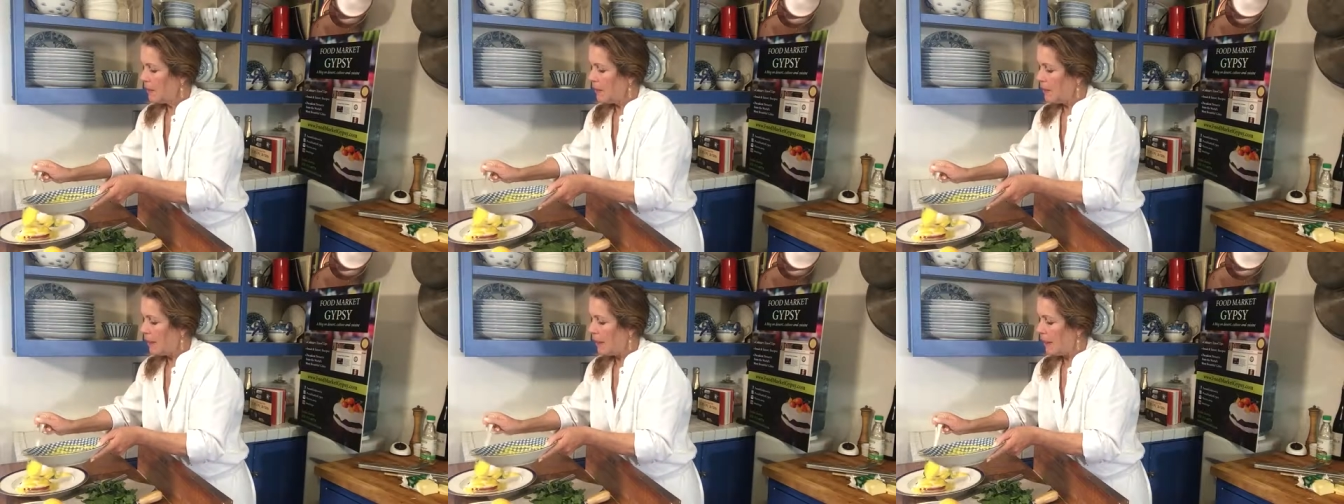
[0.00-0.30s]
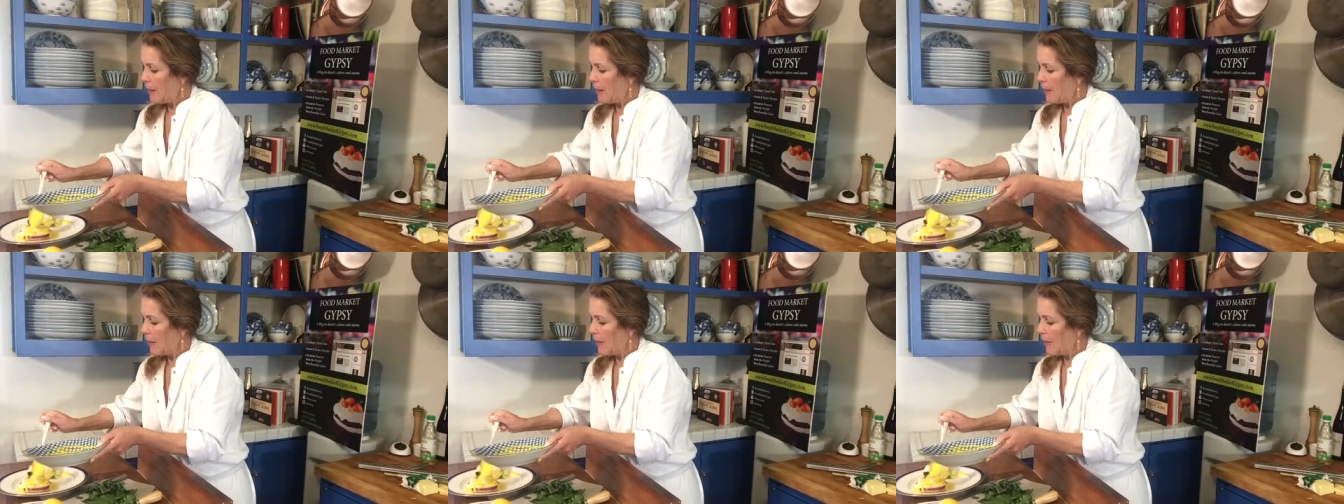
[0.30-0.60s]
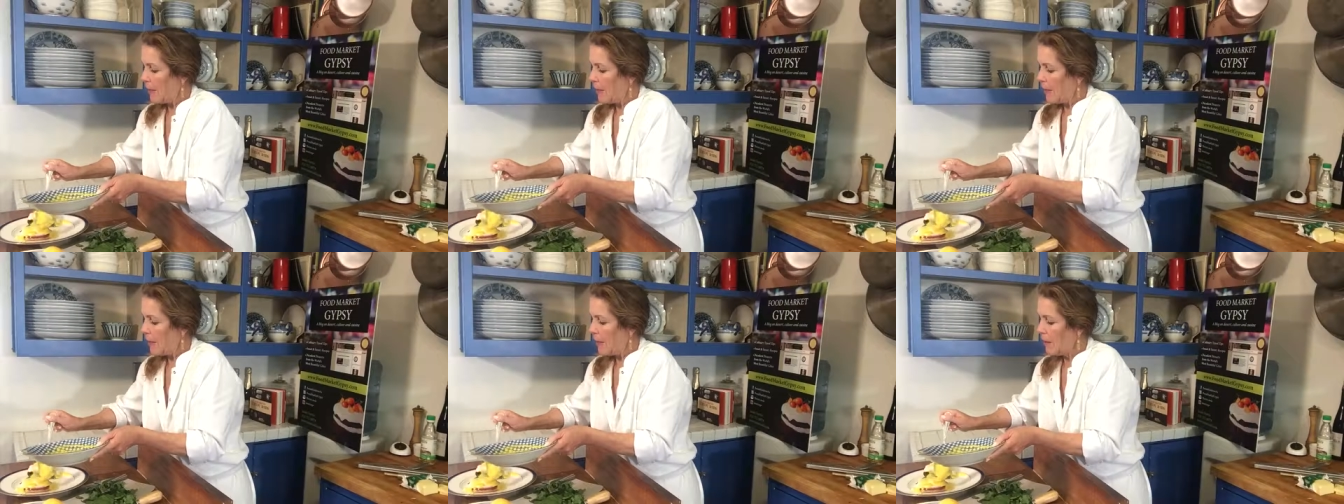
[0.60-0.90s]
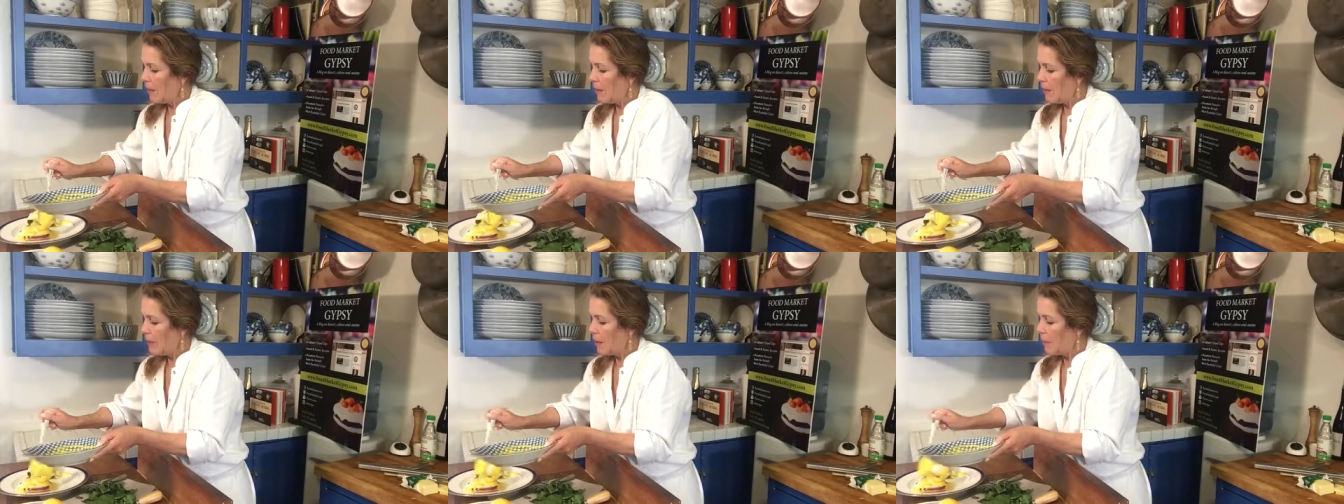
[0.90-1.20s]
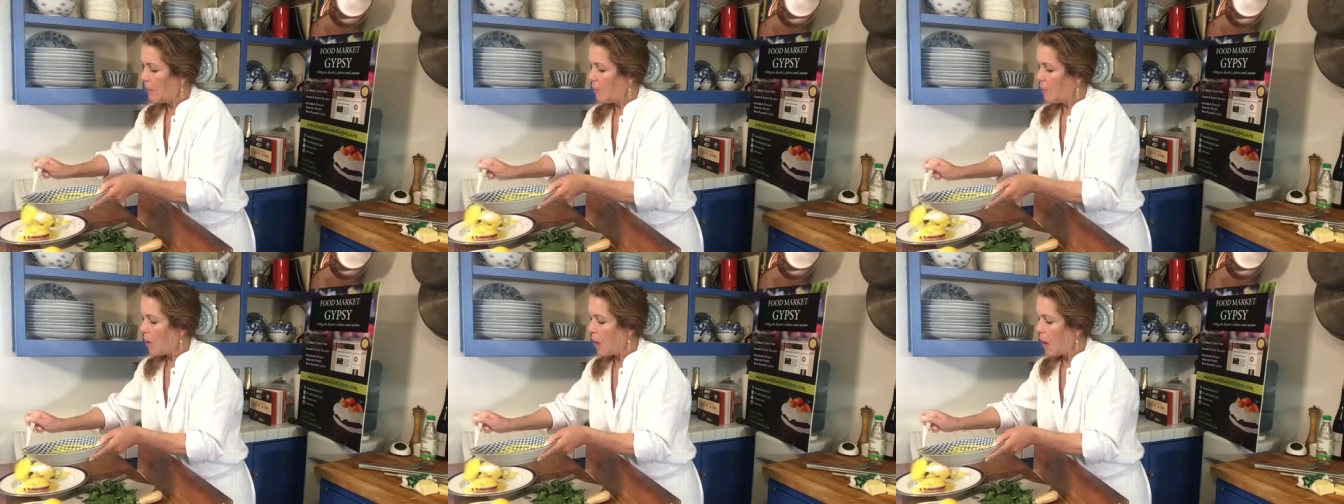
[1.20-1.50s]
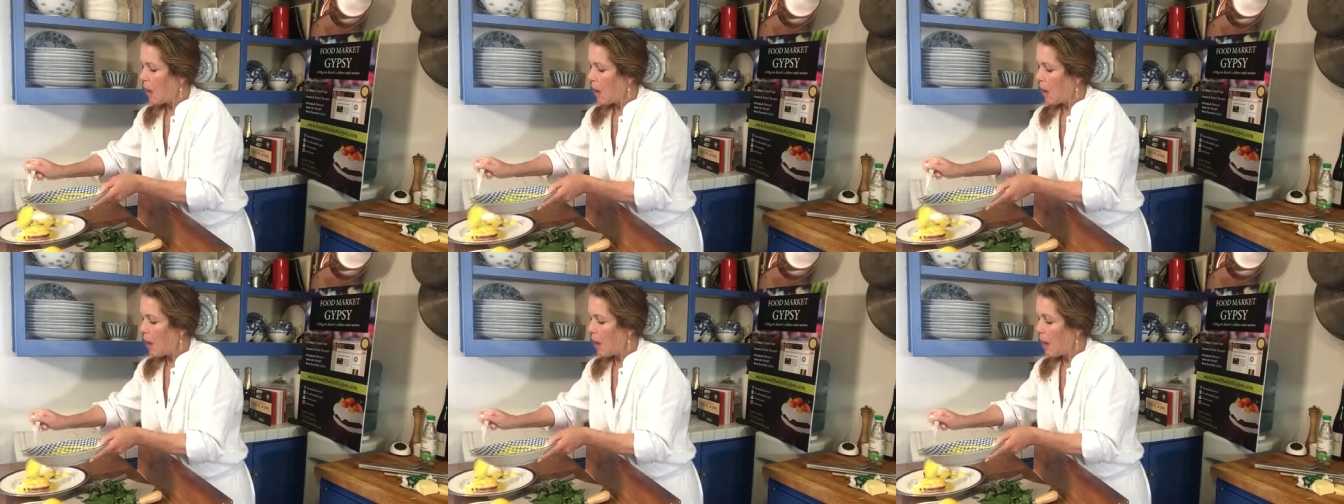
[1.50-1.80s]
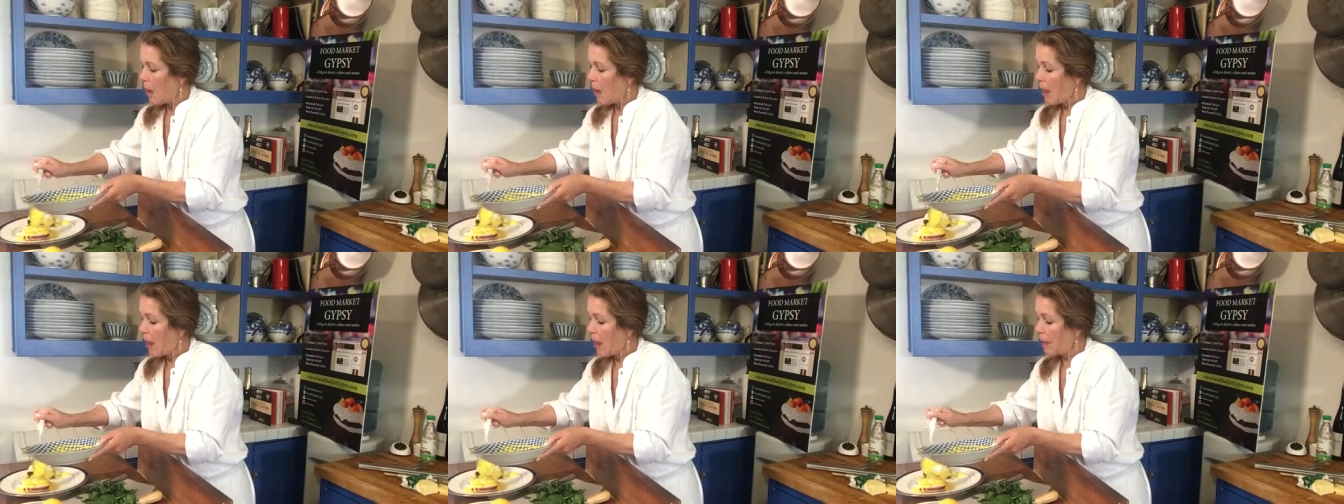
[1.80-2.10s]
There. And
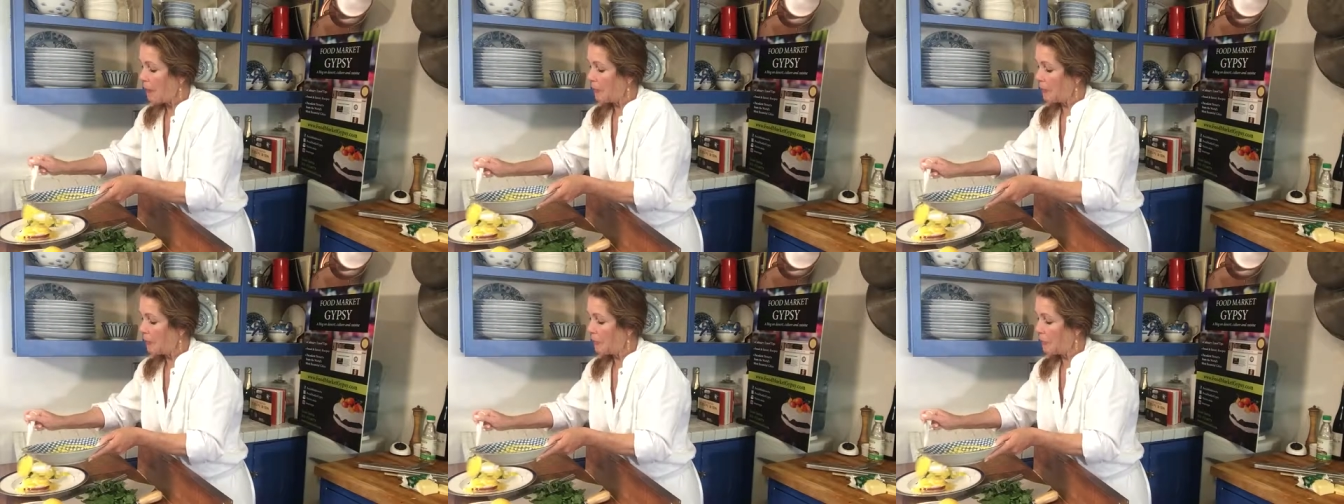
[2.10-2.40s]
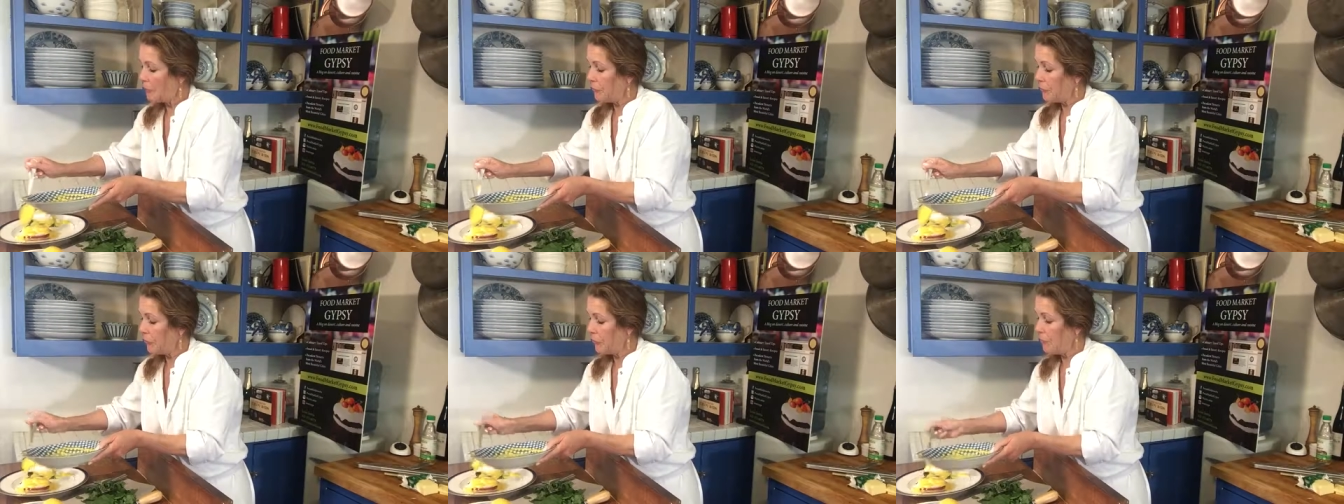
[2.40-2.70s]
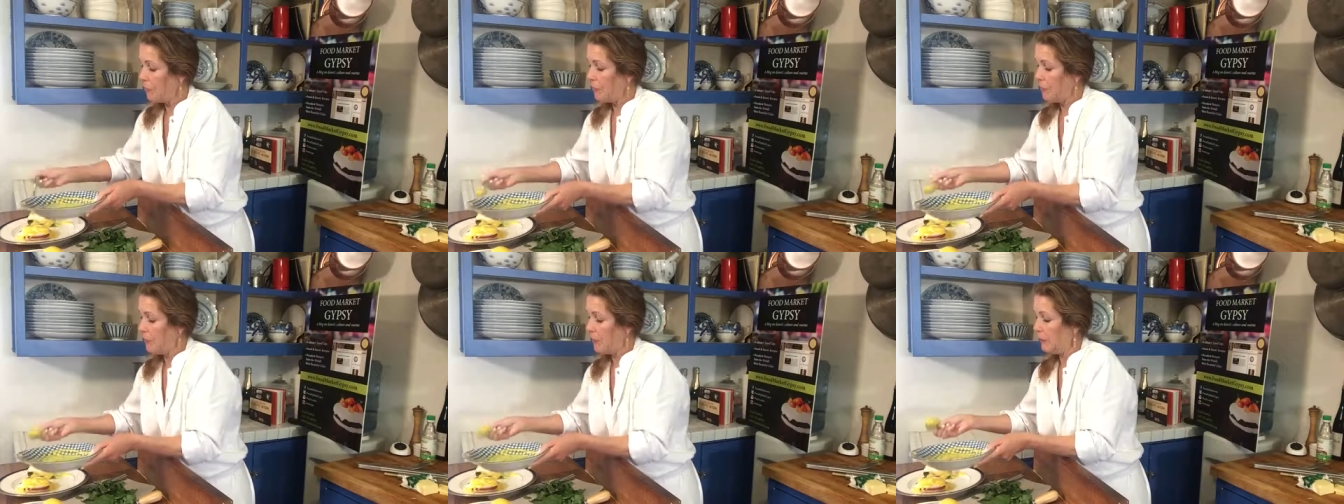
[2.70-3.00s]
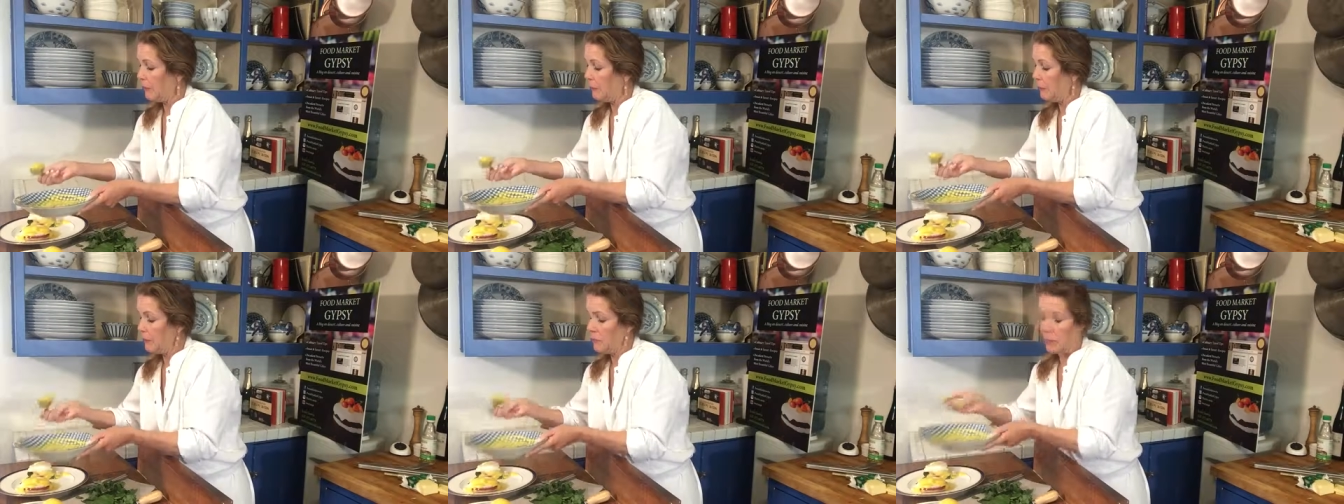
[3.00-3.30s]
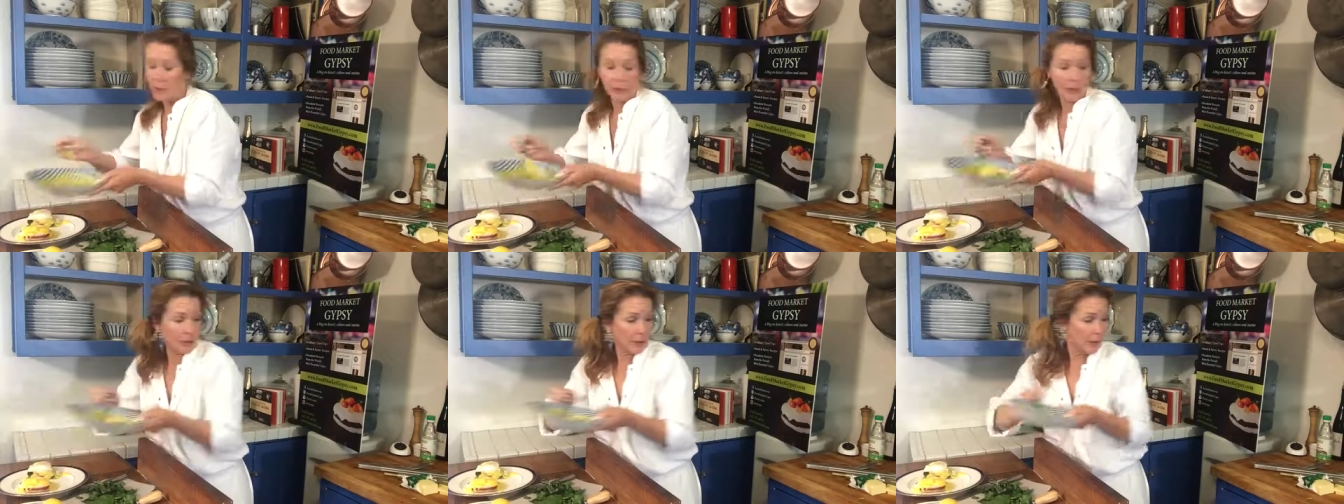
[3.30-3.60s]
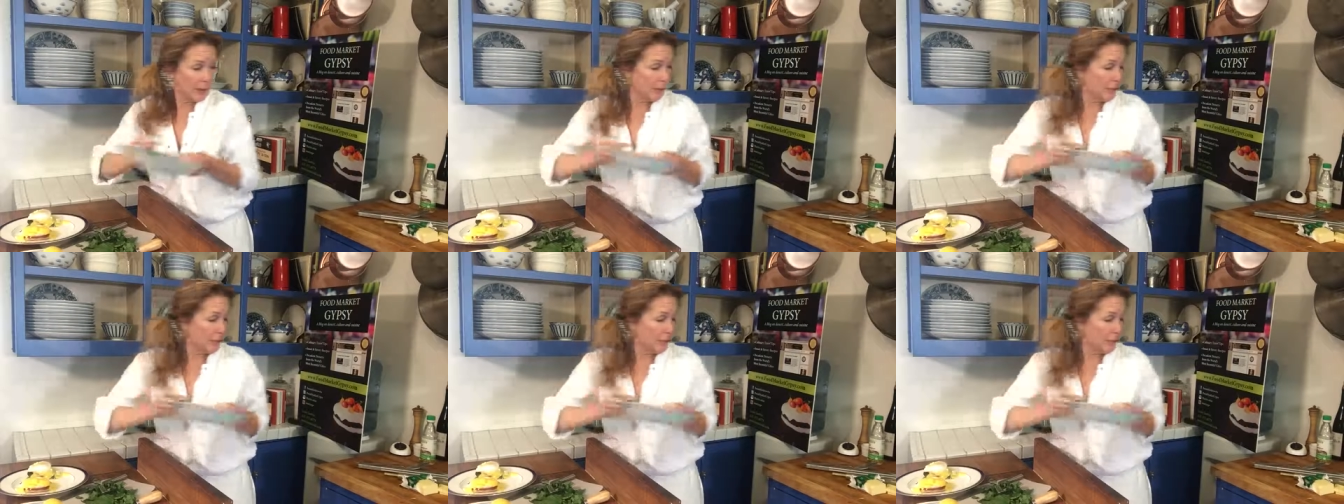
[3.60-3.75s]
I would serve this with a